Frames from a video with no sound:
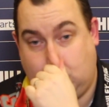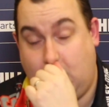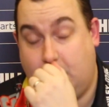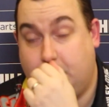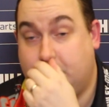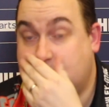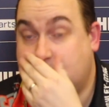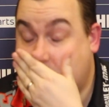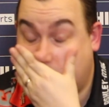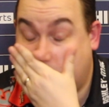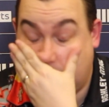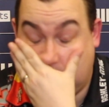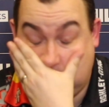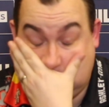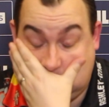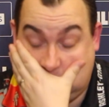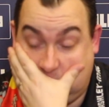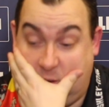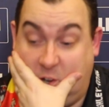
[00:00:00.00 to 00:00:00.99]
Yeah,
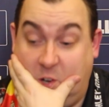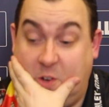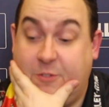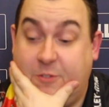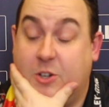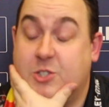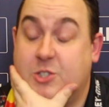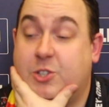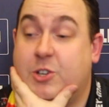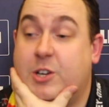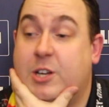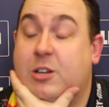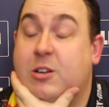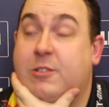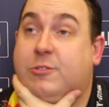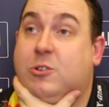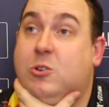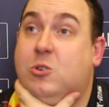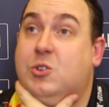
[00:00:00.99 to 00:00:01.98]
it's very
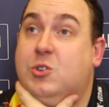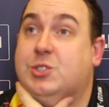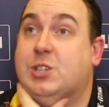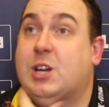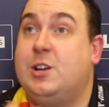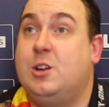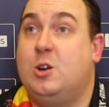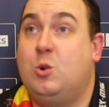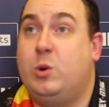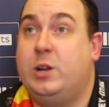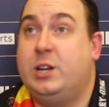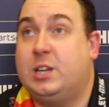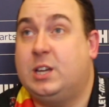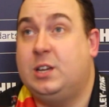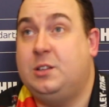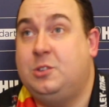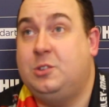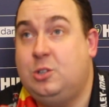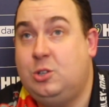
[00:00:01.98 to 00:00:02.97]
frustrating, of course. I know what it
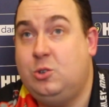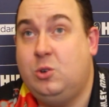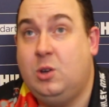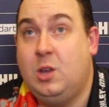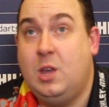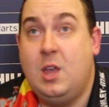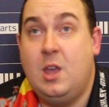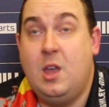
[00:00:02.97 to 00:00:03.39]
can do.